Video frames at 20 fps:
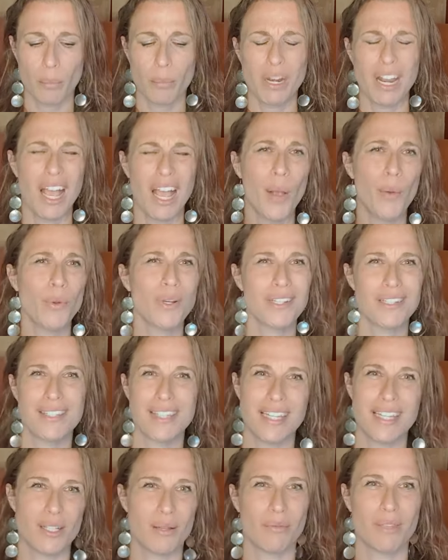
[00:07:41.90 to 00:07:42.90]
But I want to
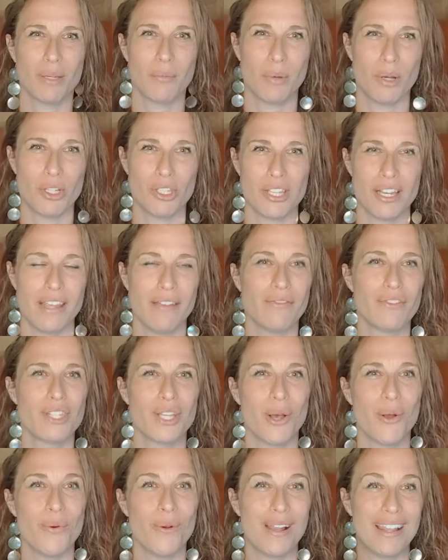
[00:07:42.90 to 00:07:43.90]
say something positive.
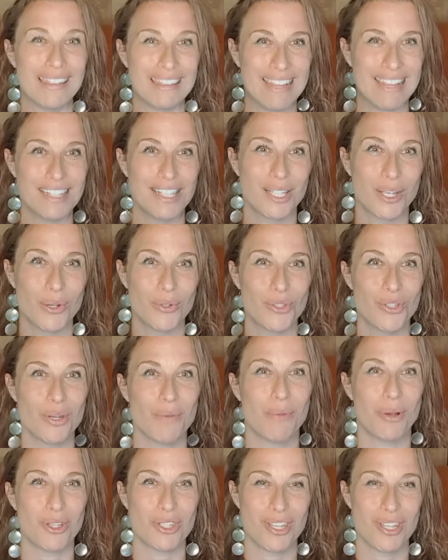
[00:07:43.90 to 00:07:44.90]
So let's go to
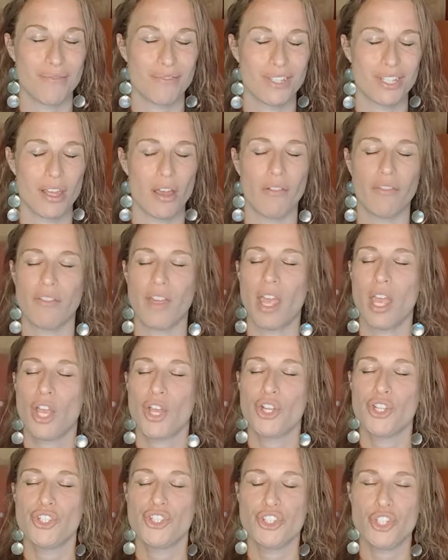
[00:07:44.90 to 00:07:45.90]
the positive stuff.
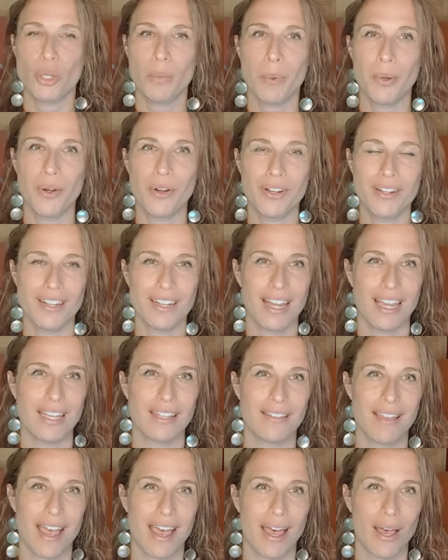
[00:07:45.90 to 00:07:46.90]
Jupiter in the
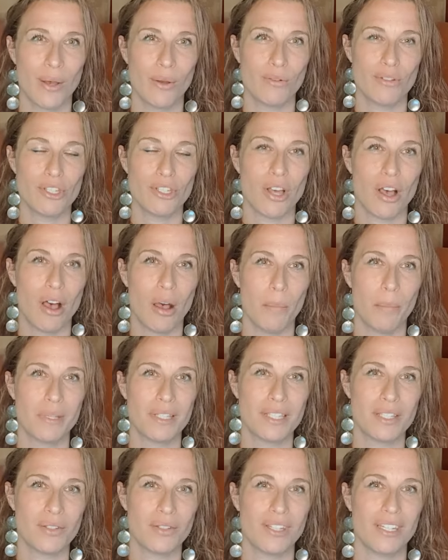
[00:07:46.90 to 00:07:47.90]
ninth house up
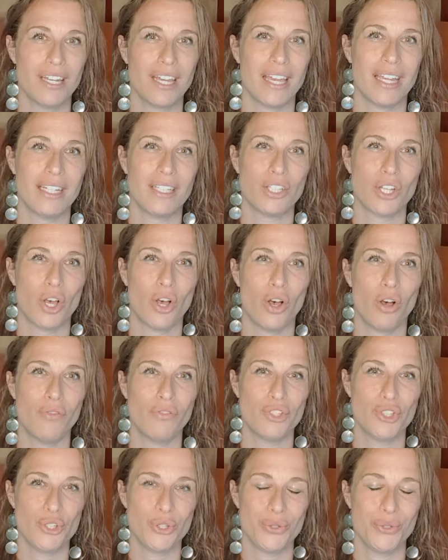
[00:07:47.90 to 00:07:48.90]
until the 9th
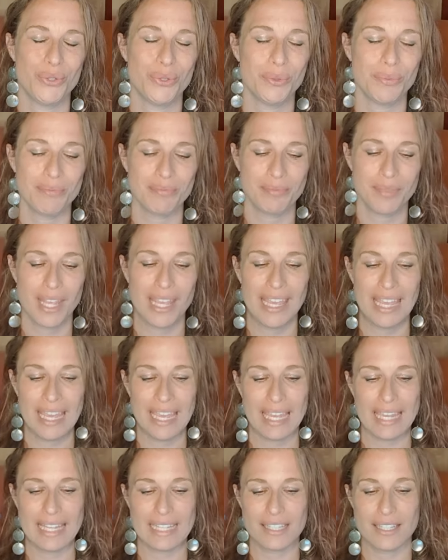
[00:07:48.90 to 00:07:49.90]
of June
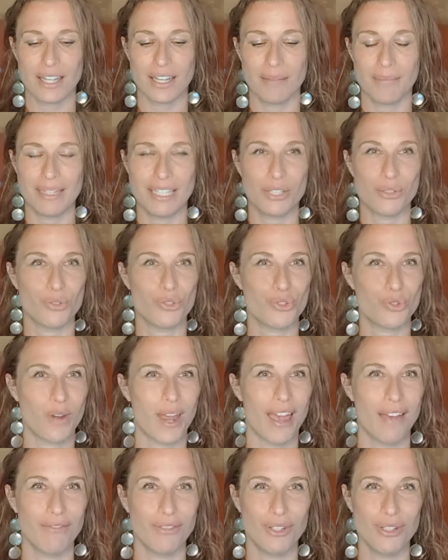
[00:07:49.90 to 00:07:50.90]
is going to make you
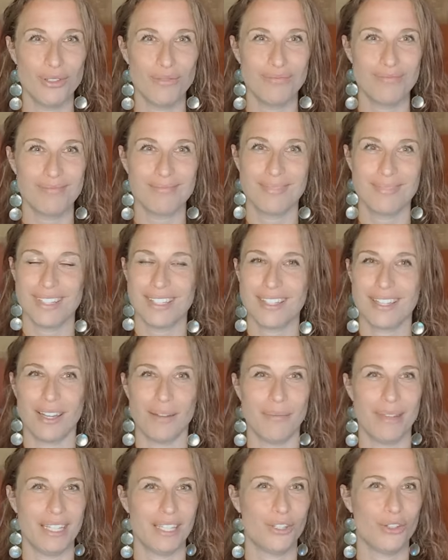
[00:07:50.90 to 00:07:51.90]
travel. It's going
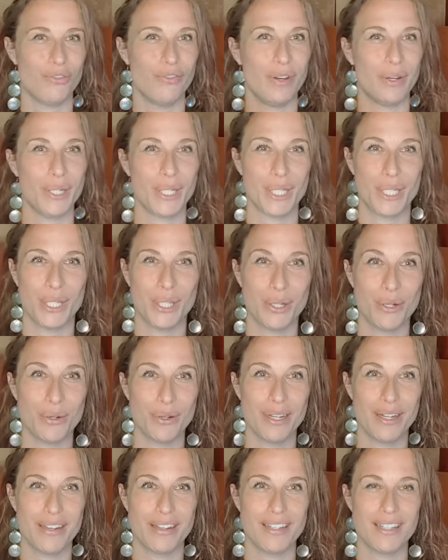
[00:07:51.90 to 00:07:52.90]
to make you very
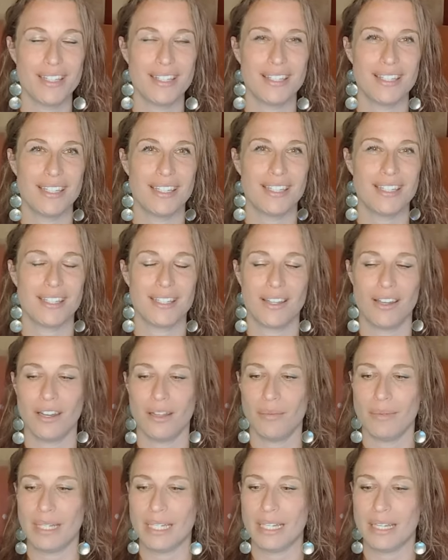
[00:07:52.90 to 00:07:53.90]
curious. It's going
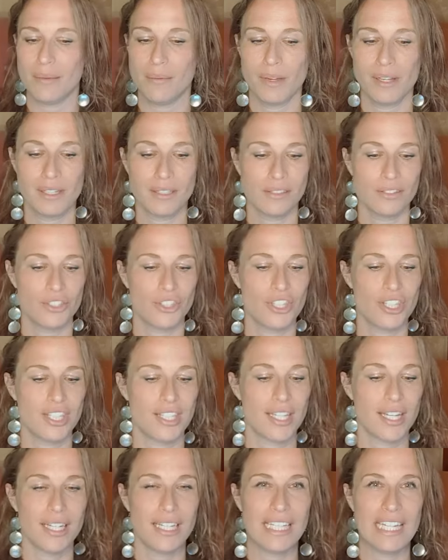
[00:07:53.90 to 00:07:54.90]
to be
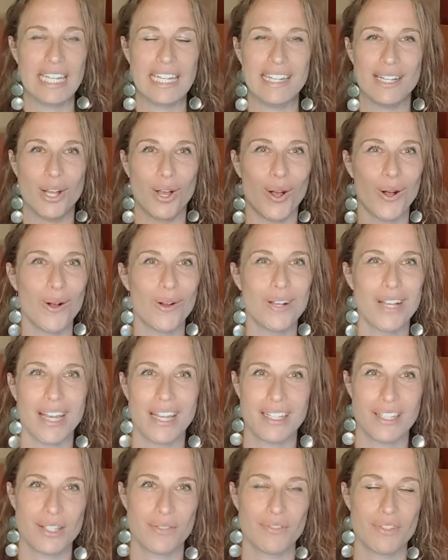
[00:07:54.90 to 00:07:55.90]
studying all
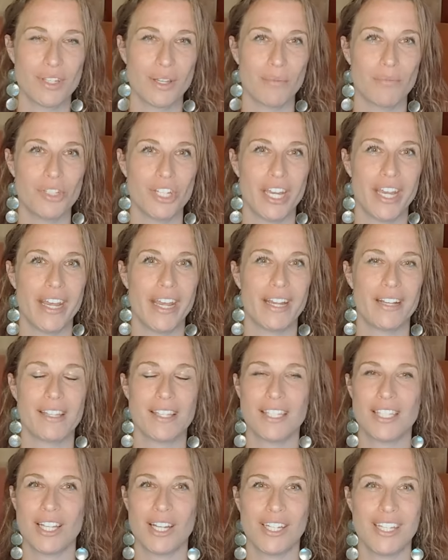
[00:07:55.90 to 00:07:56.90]
kinds of
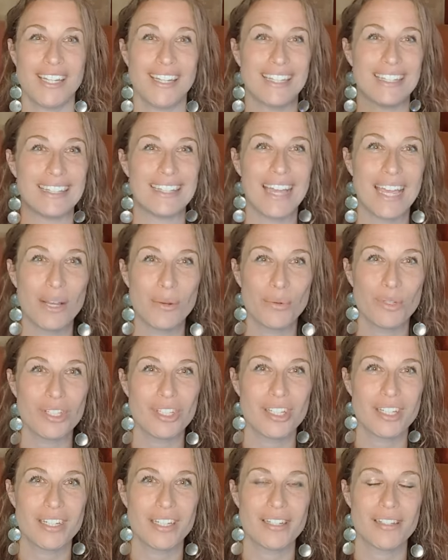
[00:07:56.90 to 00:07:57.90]
subjects, studying
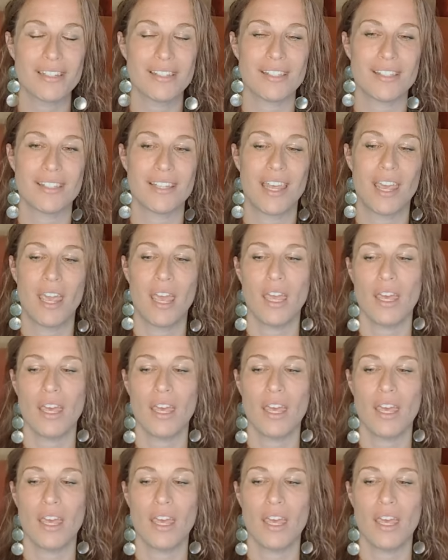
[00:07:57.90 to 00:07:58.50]
languages.